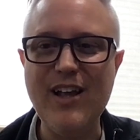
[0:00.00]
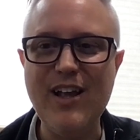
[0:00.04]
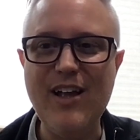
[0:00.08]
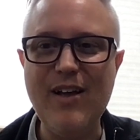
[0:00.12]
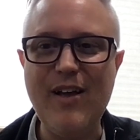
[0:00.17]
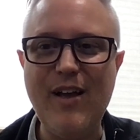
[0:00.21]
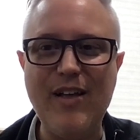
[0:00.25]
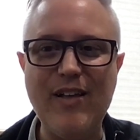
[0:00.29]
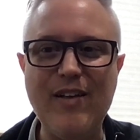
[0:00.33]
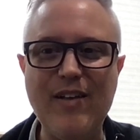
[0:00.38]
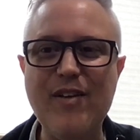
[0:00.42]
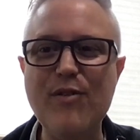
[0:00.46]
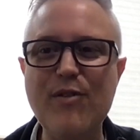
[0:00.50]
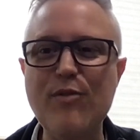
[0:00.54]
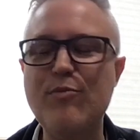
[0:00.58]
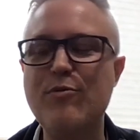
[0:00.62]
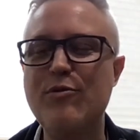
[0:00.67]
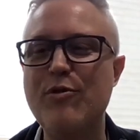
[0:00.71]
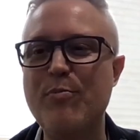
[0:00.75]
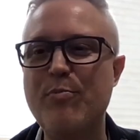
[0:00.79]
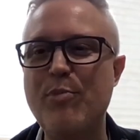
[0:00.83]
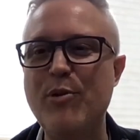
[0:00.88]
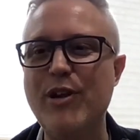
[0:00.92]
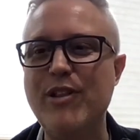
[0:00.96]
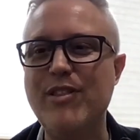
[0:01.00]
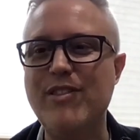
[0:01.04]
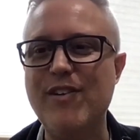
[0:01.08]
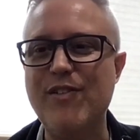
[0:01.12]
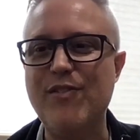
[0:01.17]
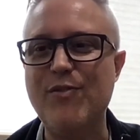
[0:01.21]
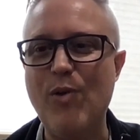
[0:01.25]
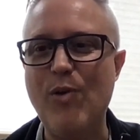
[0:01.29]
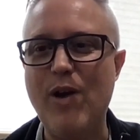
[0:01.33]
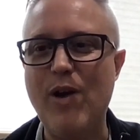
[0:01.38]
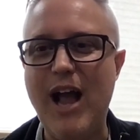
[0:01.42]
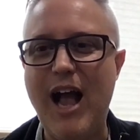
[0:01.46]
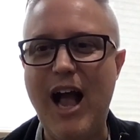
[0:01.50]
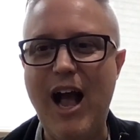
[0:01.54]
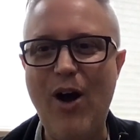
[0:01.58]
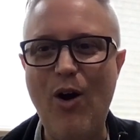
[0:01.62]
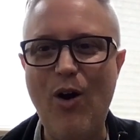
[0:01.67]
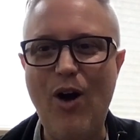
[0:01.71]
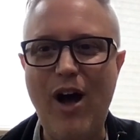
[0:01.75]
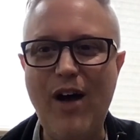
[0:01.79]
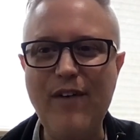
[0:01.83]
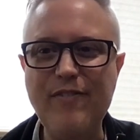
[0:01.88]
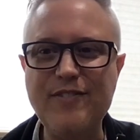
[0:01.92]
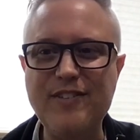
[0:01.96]
Uh, to put it this way, how
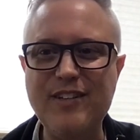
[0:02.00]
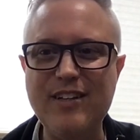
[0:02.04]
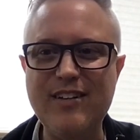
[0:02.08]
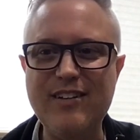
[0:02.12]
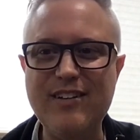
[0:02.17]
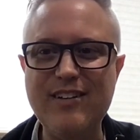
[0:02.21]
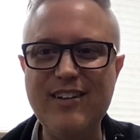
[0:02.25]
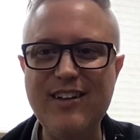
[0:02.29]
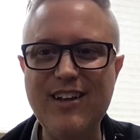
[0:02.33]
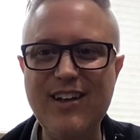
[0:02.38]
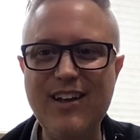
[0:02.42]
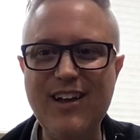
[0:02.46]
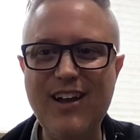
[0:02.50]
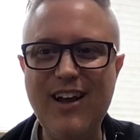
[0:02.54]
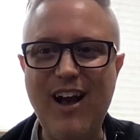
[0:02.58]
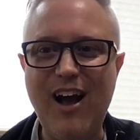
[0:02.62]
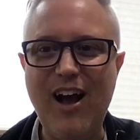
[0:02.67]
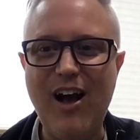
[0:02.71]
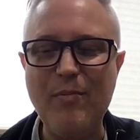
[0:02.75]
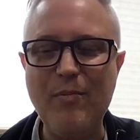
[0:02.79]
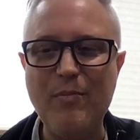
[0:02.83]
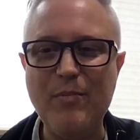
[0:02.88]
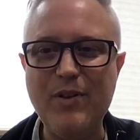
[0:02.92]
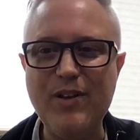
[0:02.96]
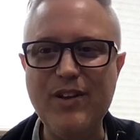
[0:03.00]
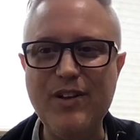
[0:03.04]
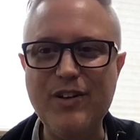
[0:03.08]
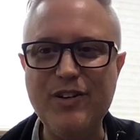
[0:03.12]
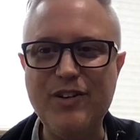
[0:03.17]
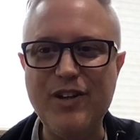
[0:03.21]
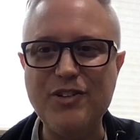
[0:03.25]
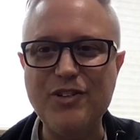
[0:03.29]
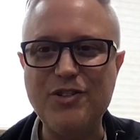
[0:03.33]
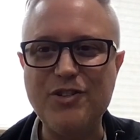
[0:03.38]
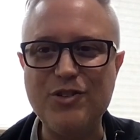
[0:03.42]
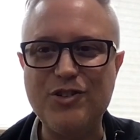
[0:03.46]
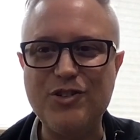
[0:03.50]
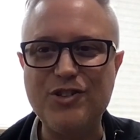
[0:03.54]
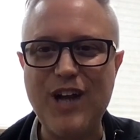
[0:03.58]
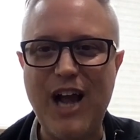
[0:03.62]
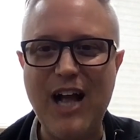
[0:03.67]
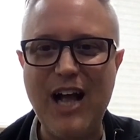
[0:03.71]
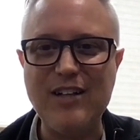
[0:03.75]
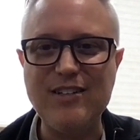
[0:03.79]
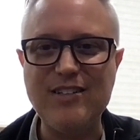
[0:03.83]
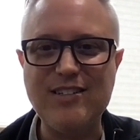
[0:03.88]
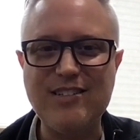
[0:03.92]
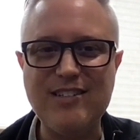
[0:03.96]
often um, does your
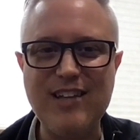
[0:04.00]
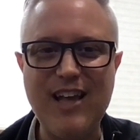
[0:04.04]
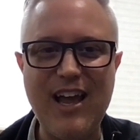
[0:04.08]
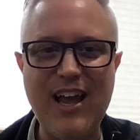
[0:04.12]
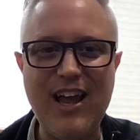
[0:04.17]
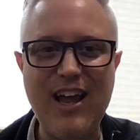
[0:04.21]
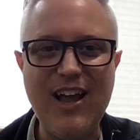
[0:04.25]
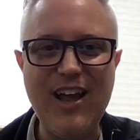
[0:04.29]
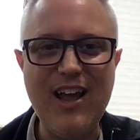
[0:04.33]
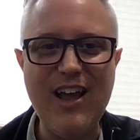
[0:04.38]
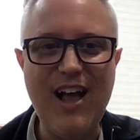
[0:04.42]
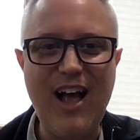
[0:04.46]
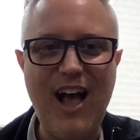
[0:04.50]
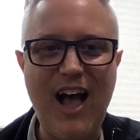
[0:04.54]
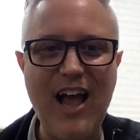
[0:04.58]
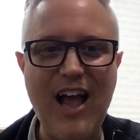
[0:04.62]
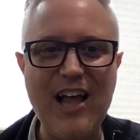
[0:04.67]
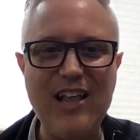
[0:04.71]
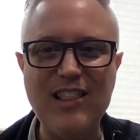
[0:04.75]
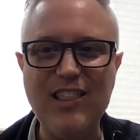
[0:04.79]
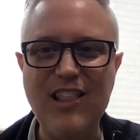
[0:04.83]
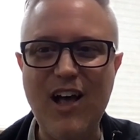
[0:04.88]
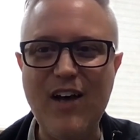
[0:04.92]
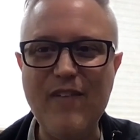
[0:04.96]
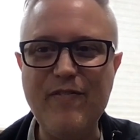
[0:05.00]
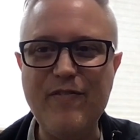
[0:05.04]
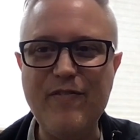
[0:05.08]
child say, "I love